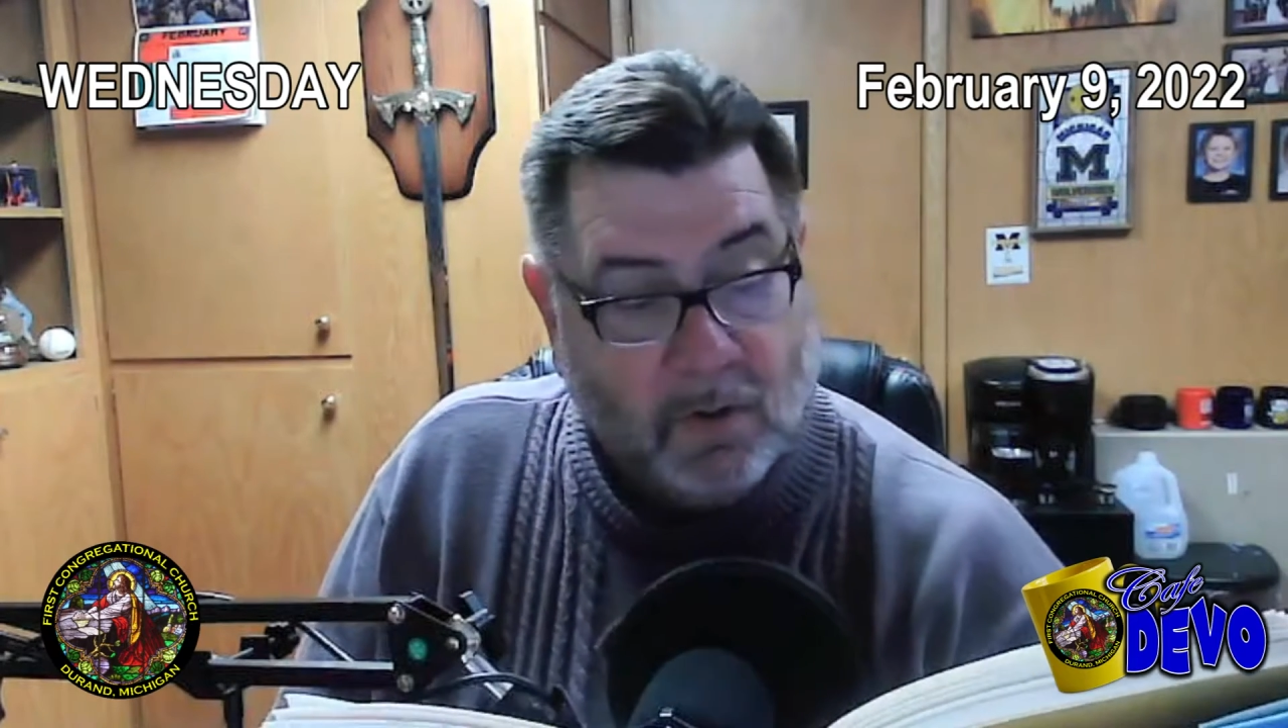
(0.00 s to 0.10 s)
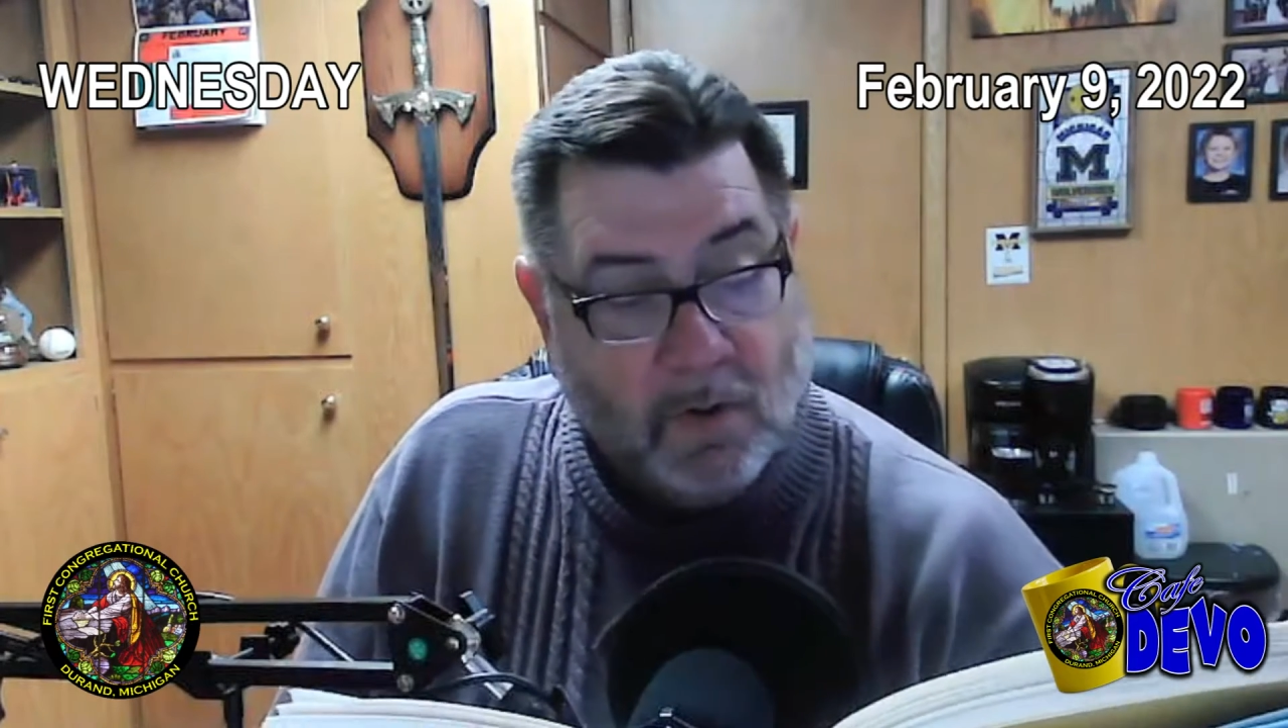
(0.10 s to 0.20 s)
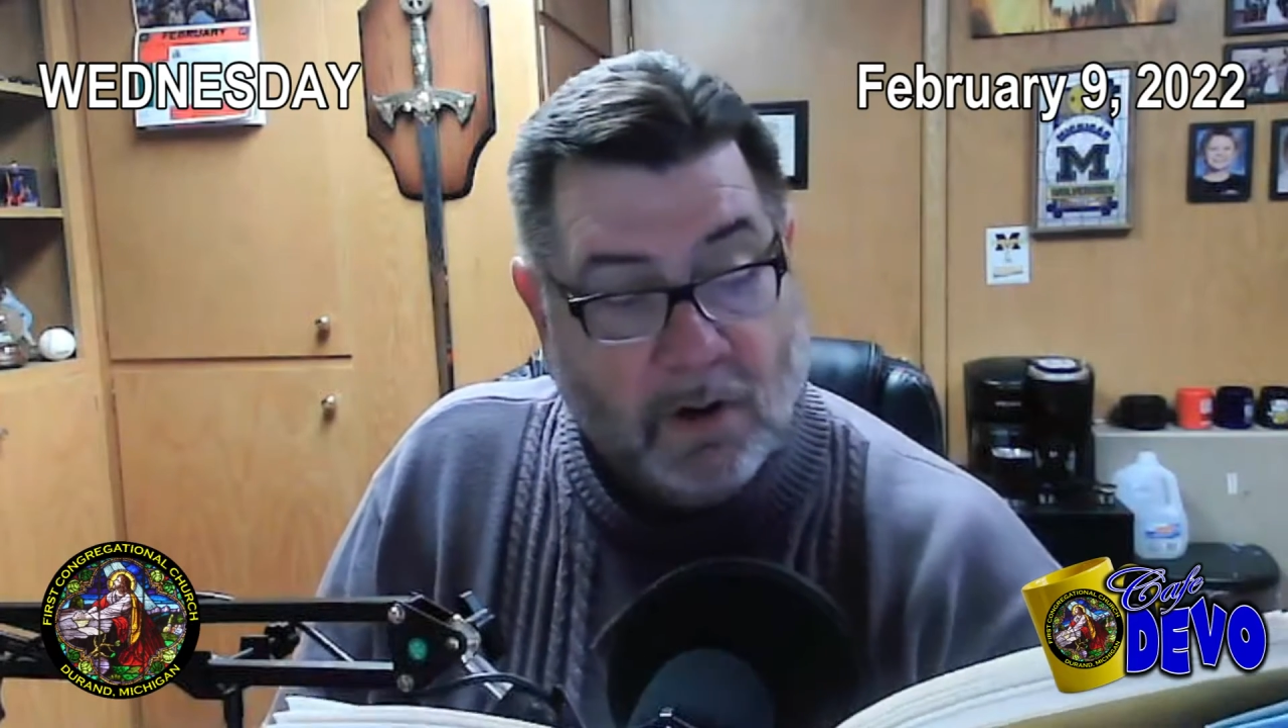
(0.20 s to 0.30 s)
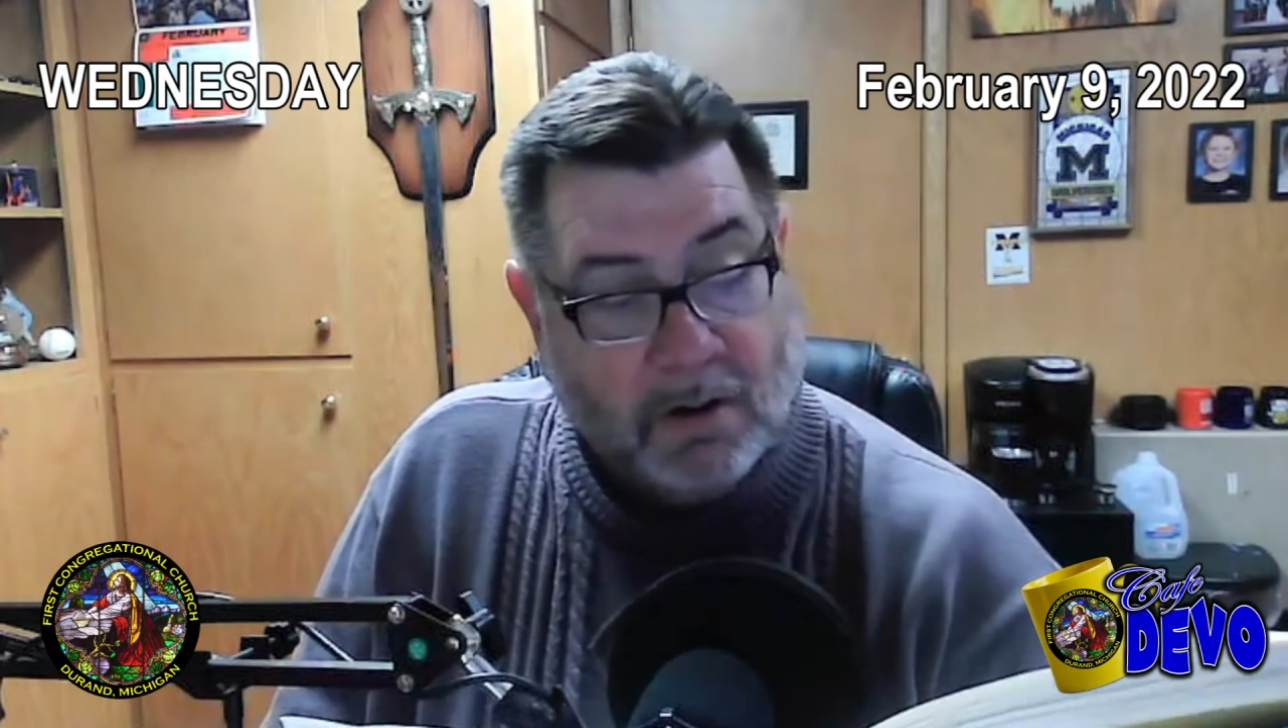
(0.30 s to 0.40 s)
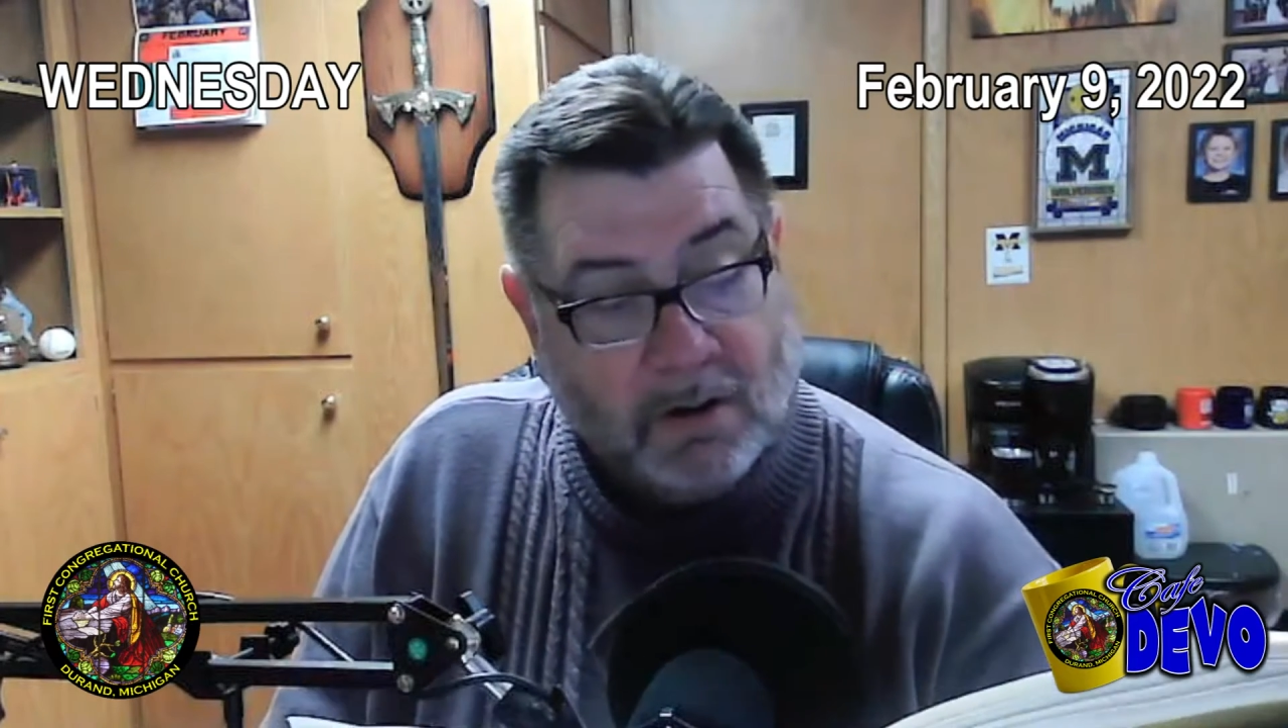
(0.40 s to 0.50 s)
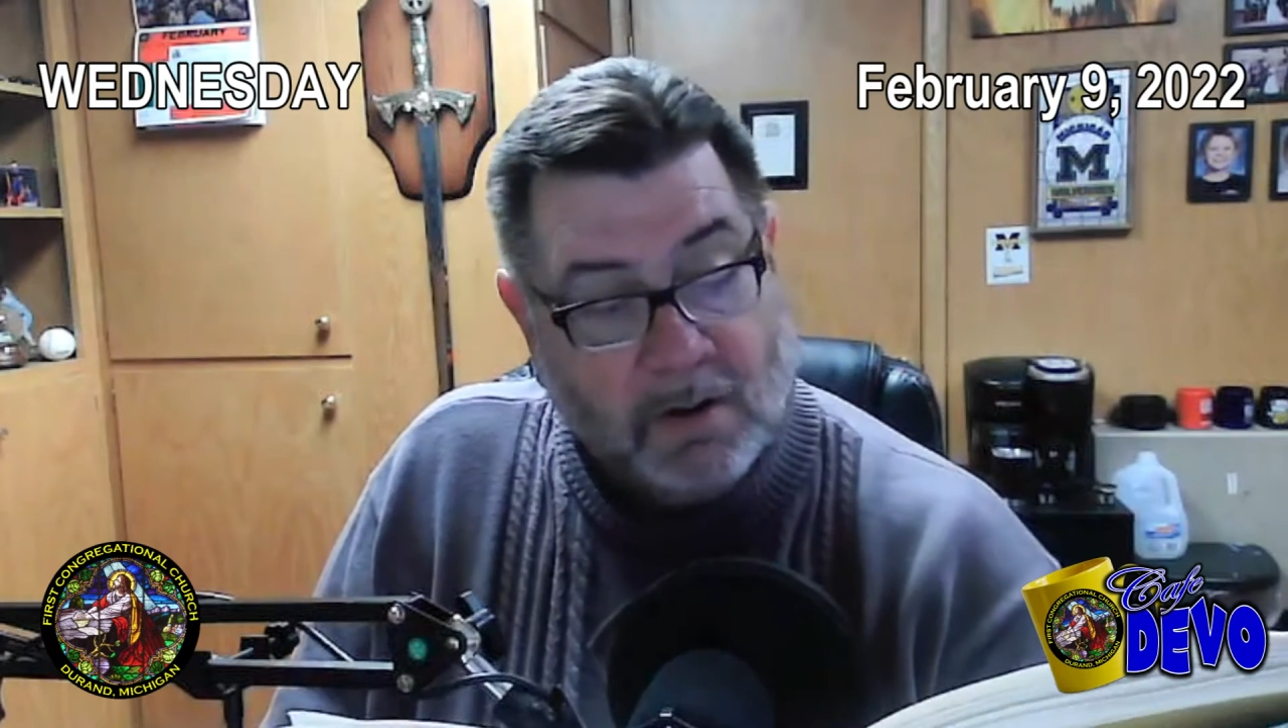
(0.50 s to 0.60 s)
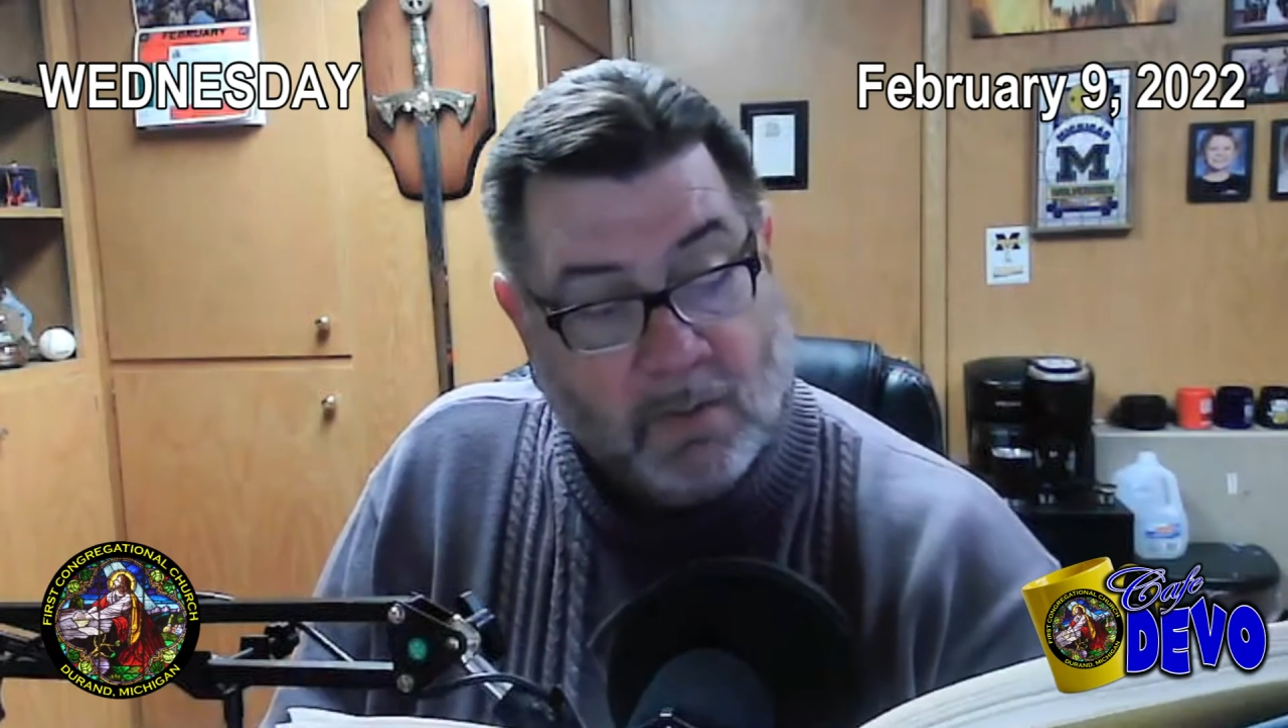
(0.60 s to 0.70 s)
or